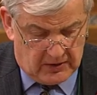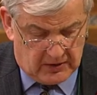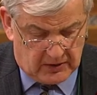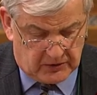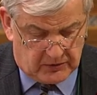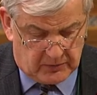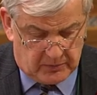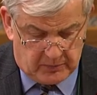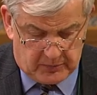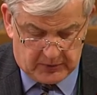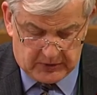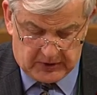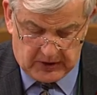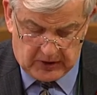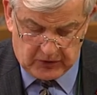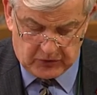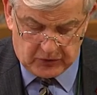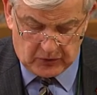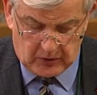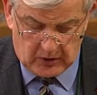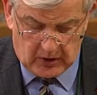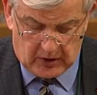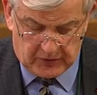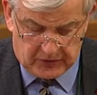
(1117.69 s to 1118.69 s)
The
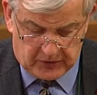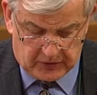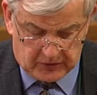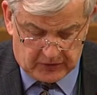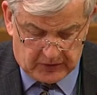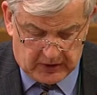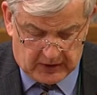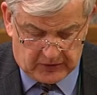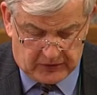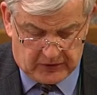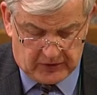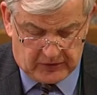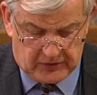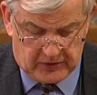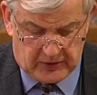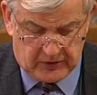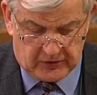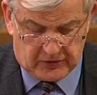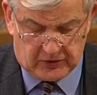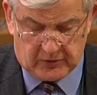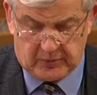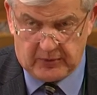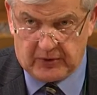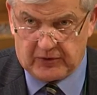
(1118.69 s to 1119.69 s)
potential loss of Texas
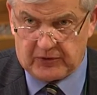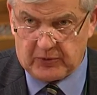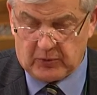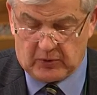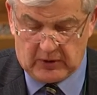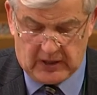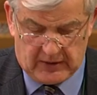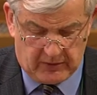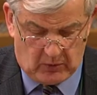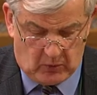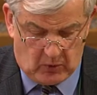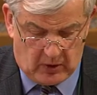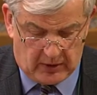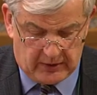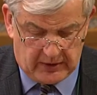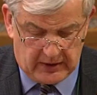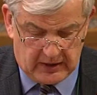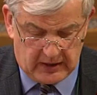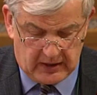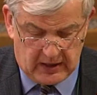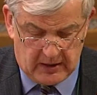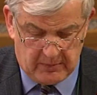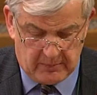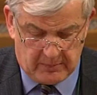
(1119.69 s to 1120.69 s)
Instruments will have a
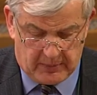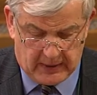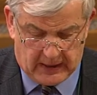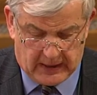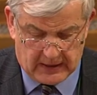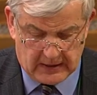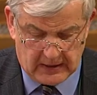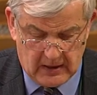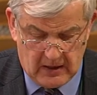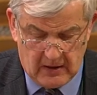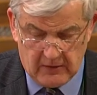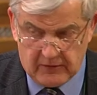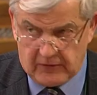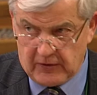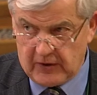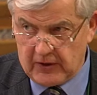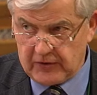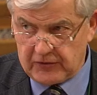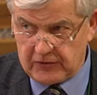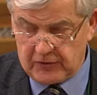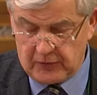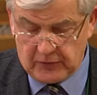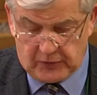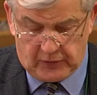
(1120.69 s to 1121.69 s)
worrying impact.
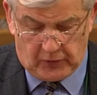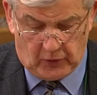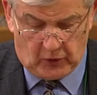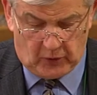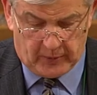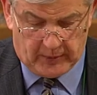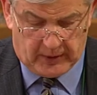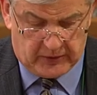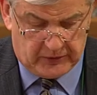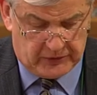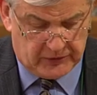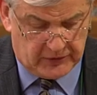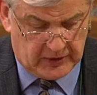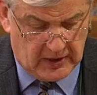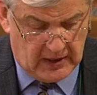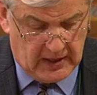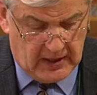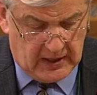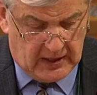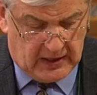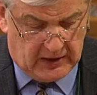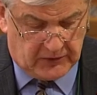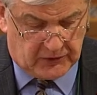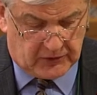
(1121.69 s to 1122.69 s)
First and foremost,
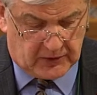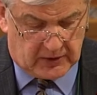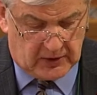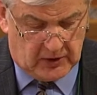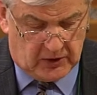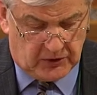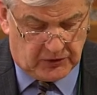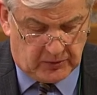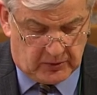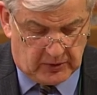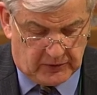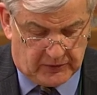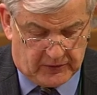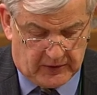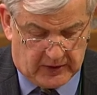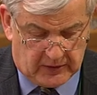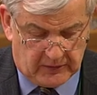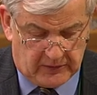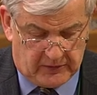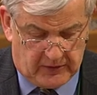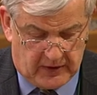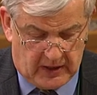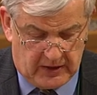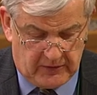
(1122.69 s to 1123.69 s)
its closure will
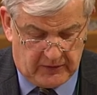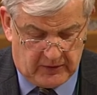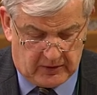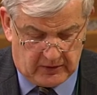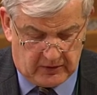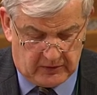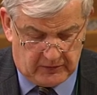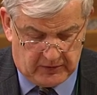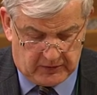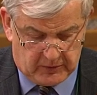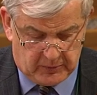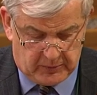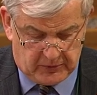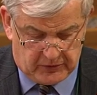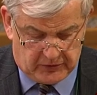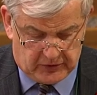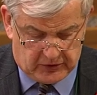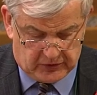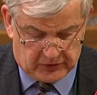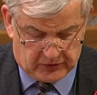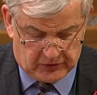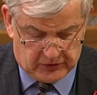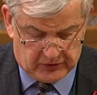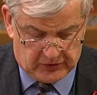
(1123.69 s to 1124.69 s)
affect 550
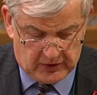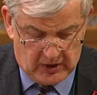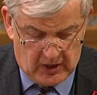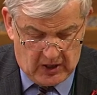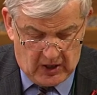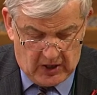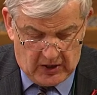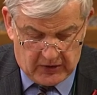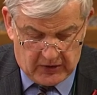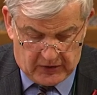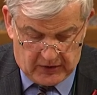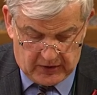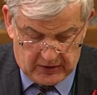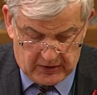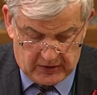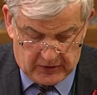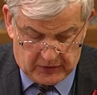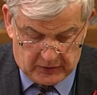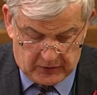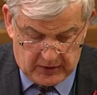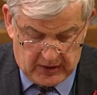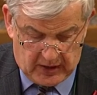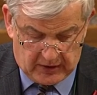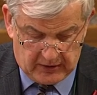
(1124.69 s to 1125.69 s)
positions.
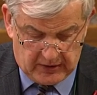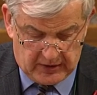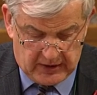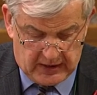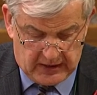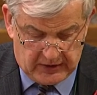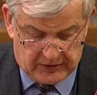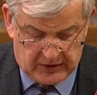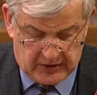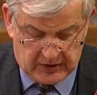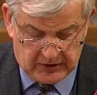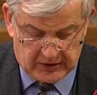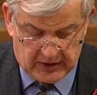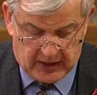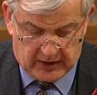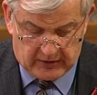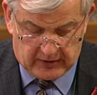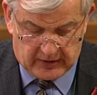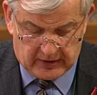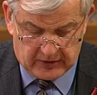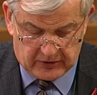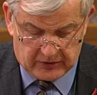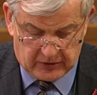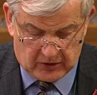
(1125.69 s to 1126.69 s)
318
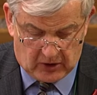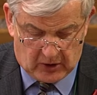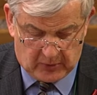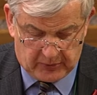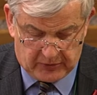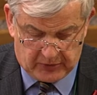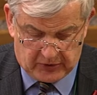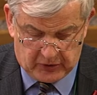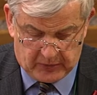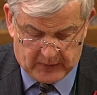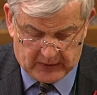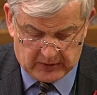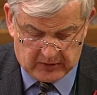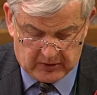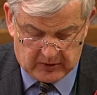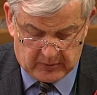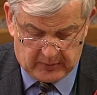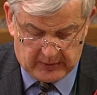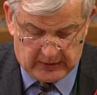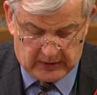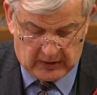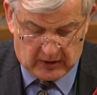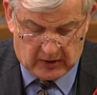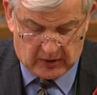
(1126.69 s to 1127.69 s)
direct jobs are expected
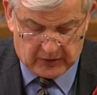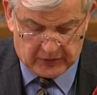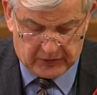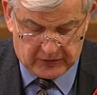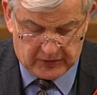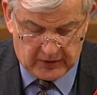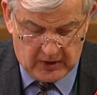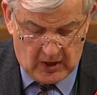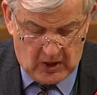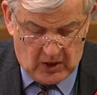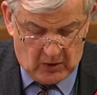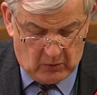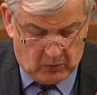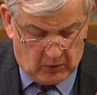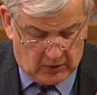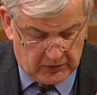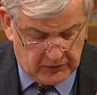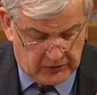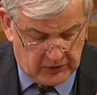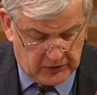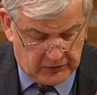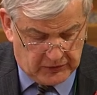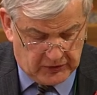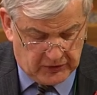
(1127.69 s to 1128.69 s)
to be lost.
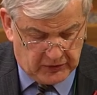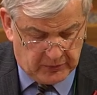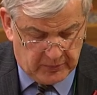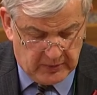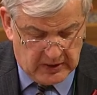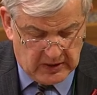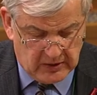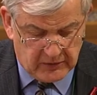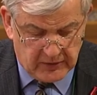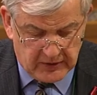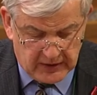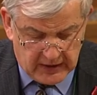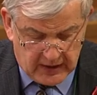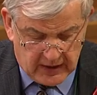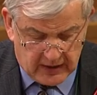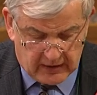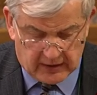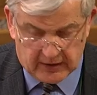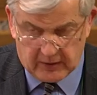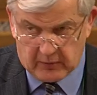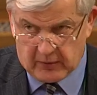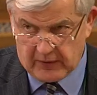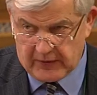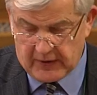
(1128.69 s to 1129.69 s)
What does this mean for the
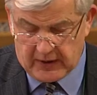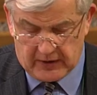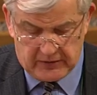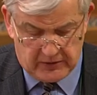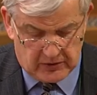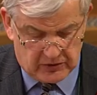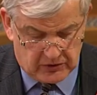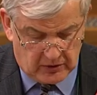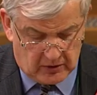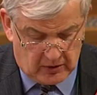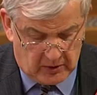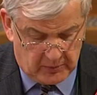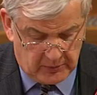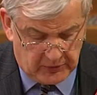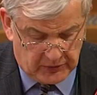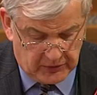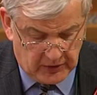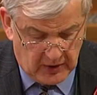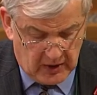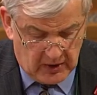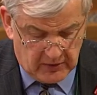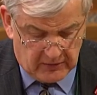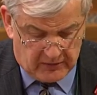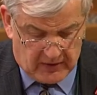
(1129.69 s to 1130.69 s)
area? Without the
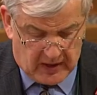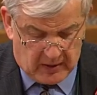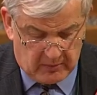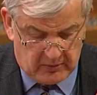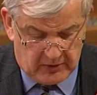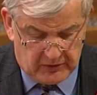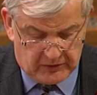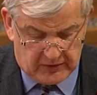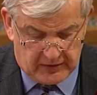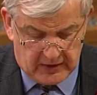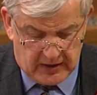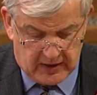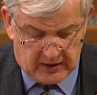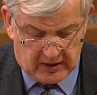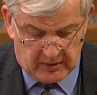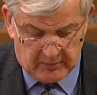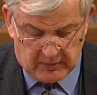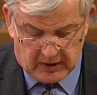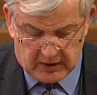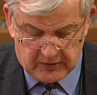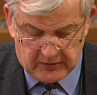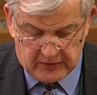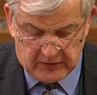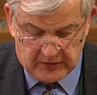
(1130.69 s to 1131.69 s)
jobs, families in the
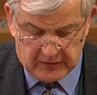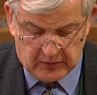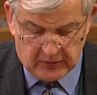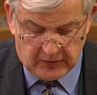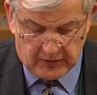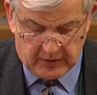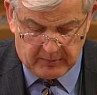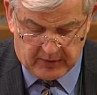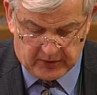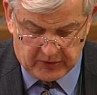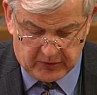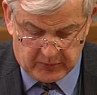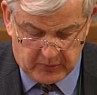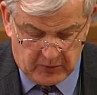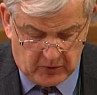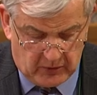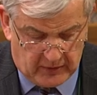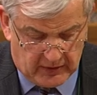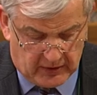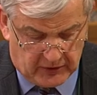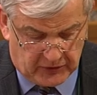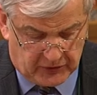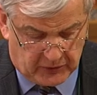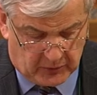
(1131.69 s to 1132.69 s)
area might feel they must
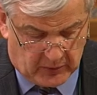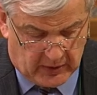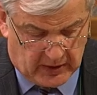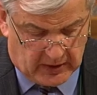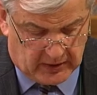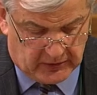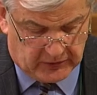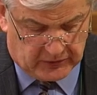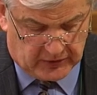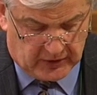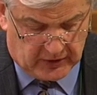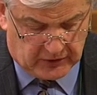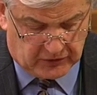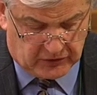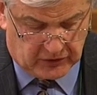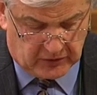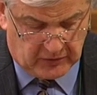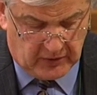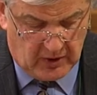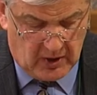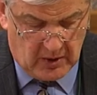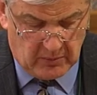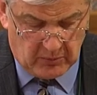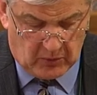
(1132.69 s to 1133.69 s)
move elsewhere in search
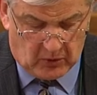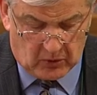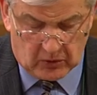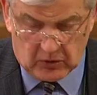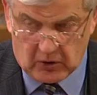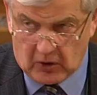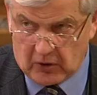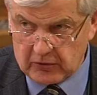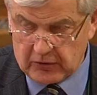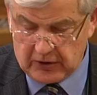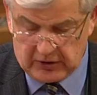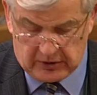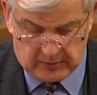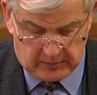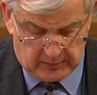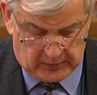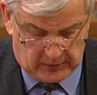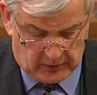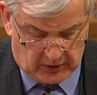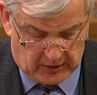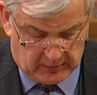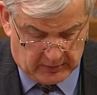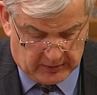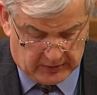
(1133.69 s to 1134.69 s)
of more concrete
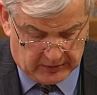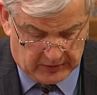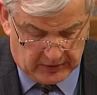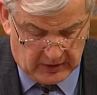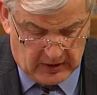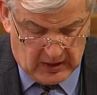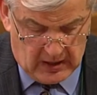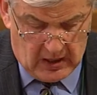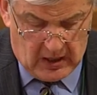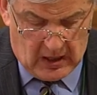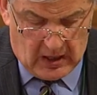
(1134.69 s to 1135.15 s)
employment.